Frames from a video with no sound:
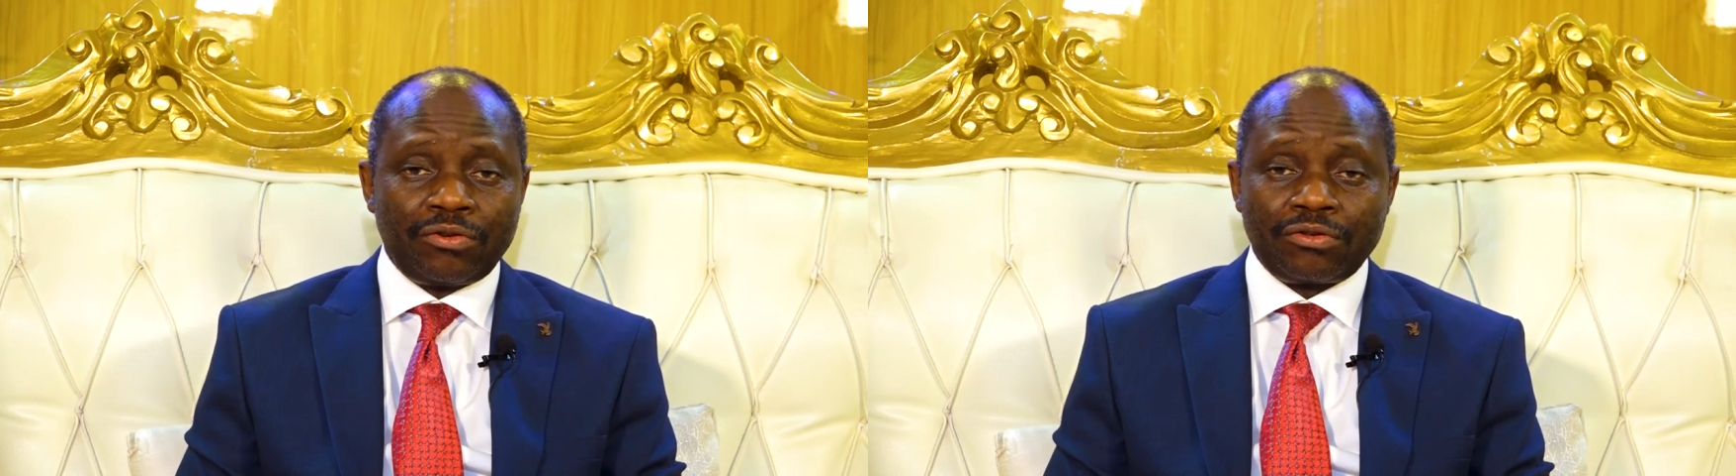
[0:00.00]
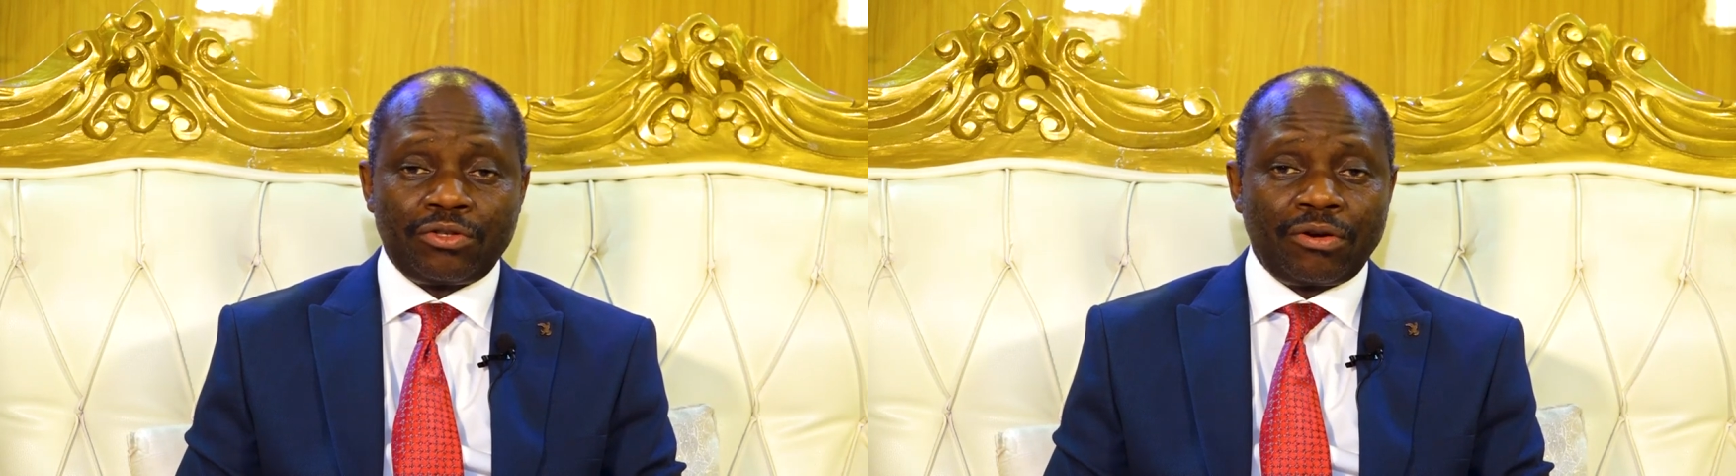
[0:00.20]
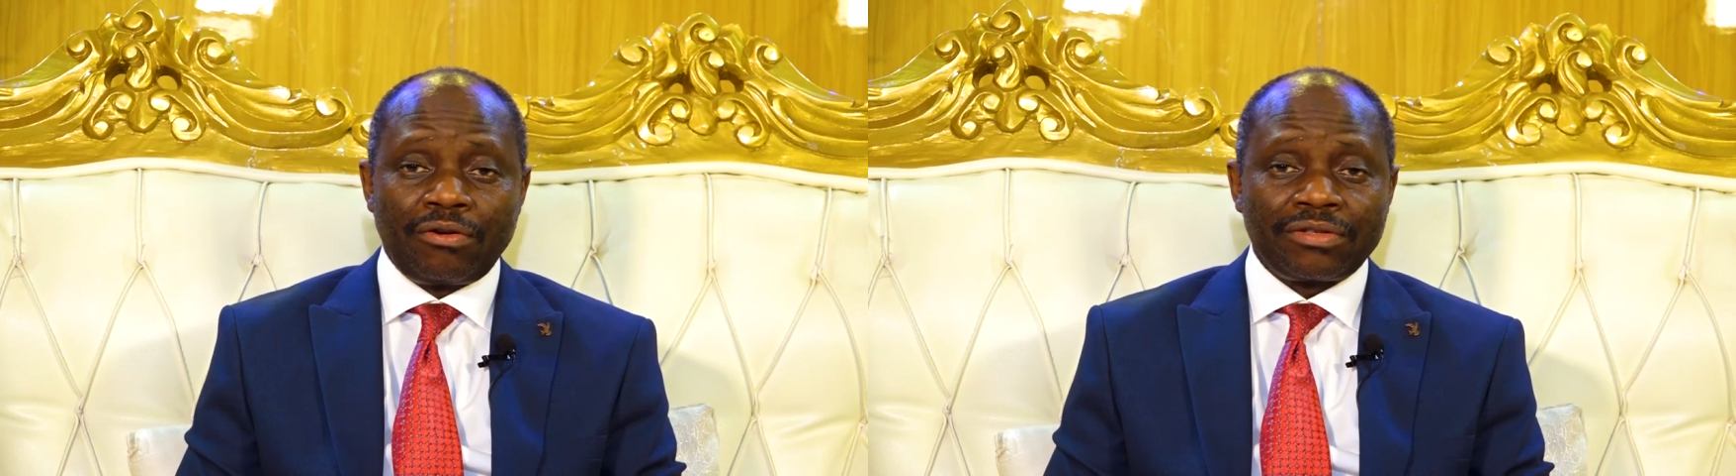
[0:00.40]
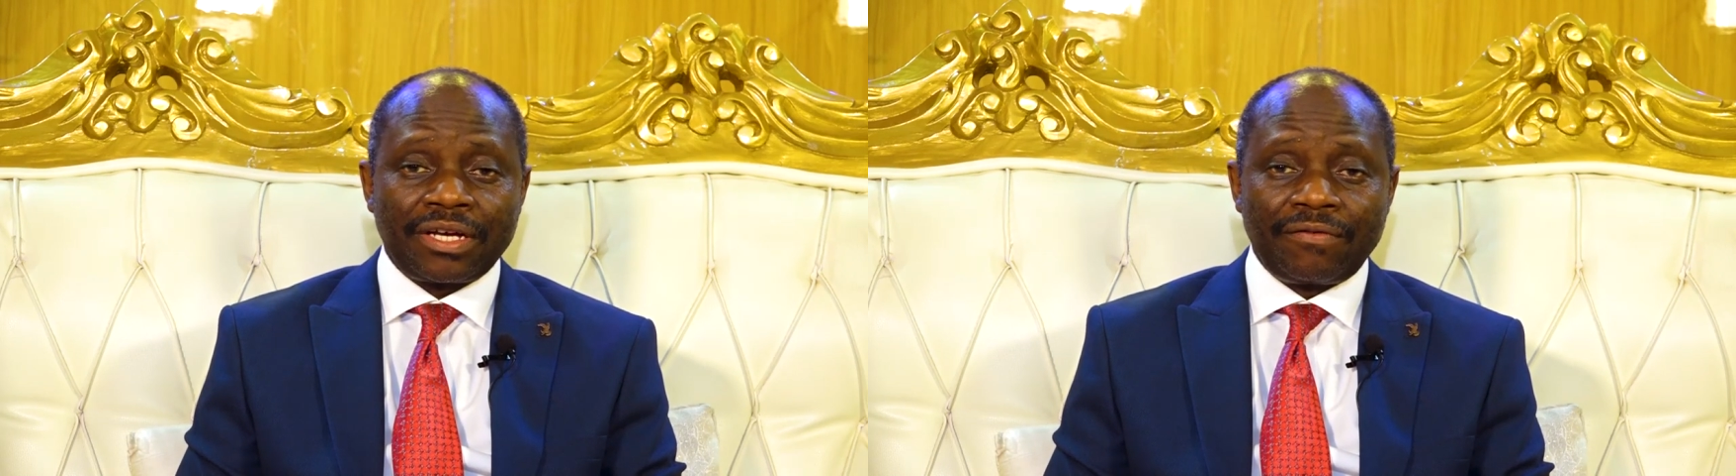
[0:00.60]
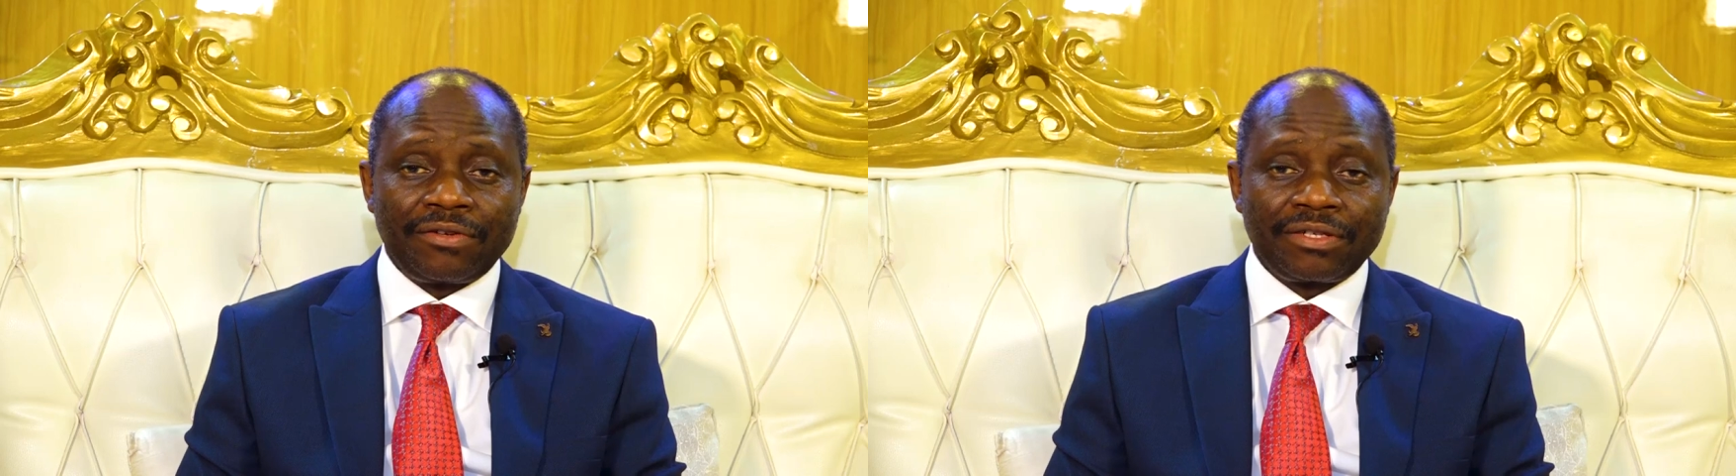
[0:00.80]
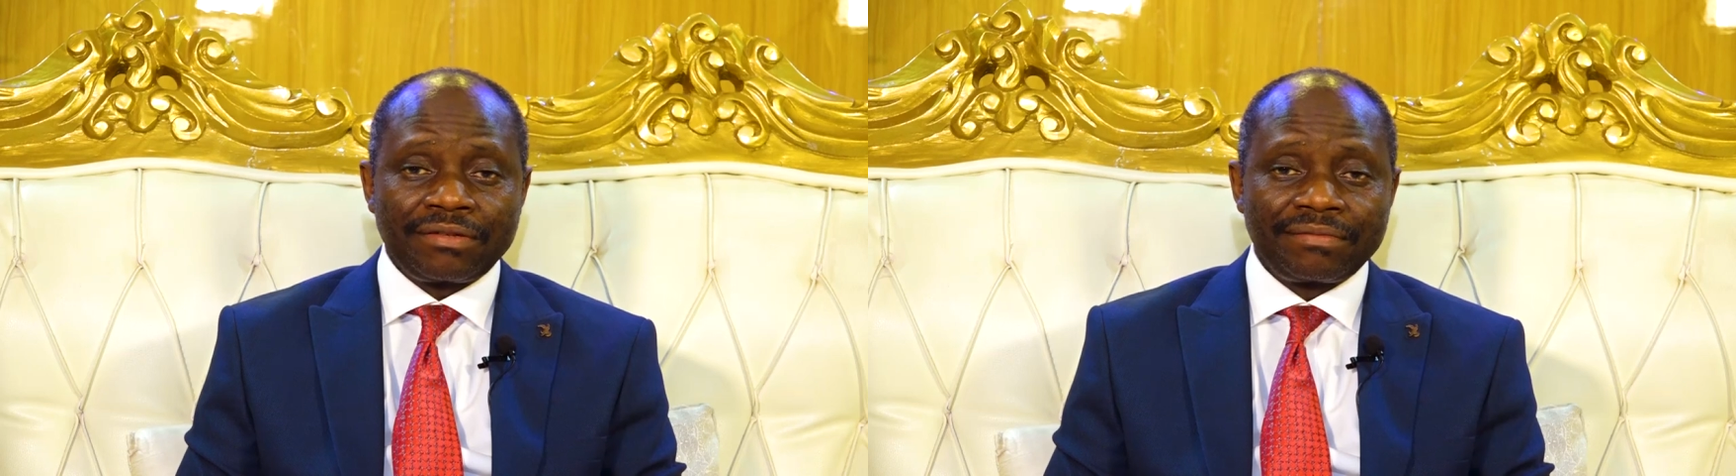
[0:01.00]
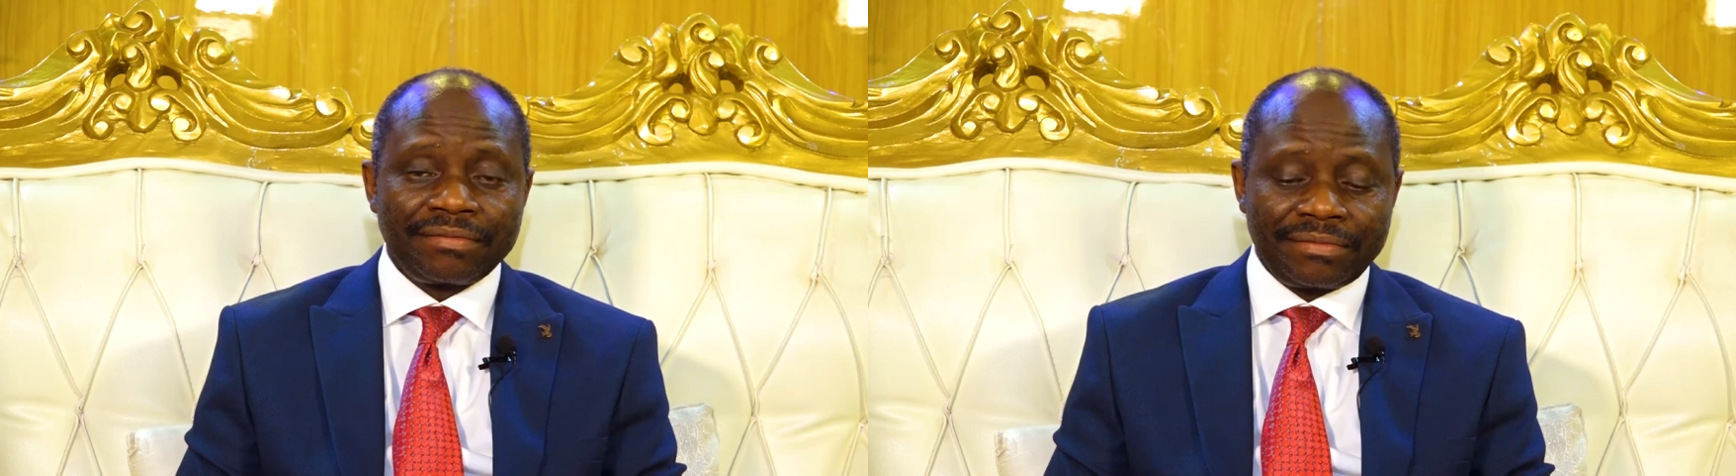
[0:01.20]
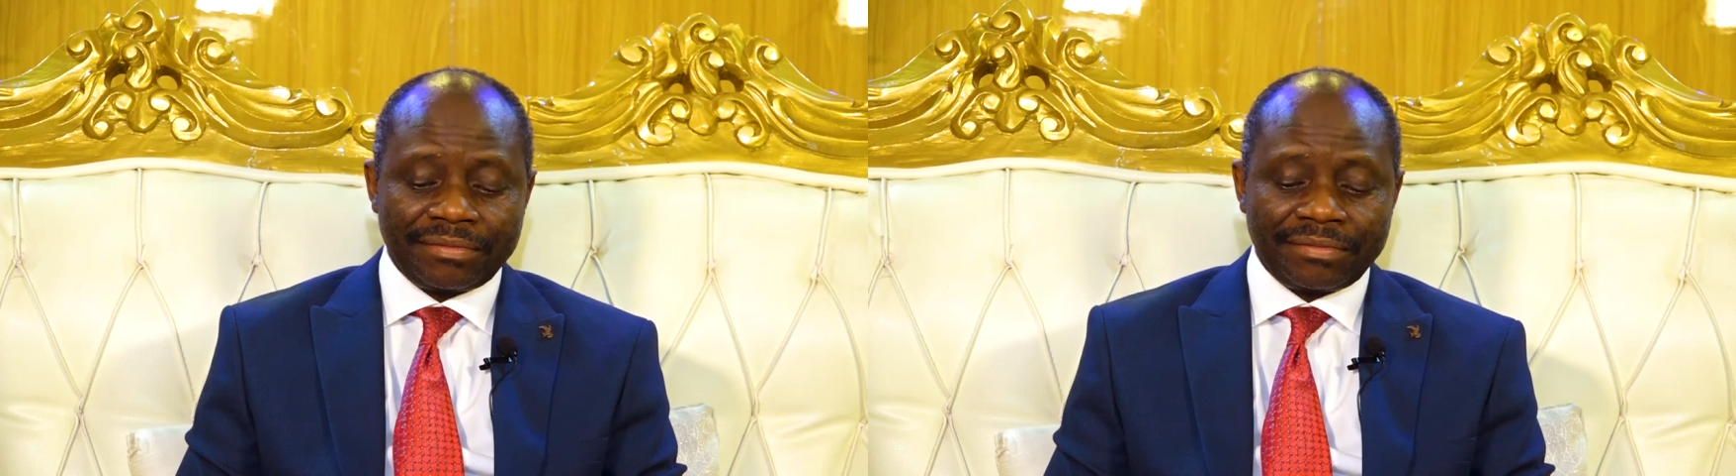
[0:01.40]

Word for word: your joy of salvation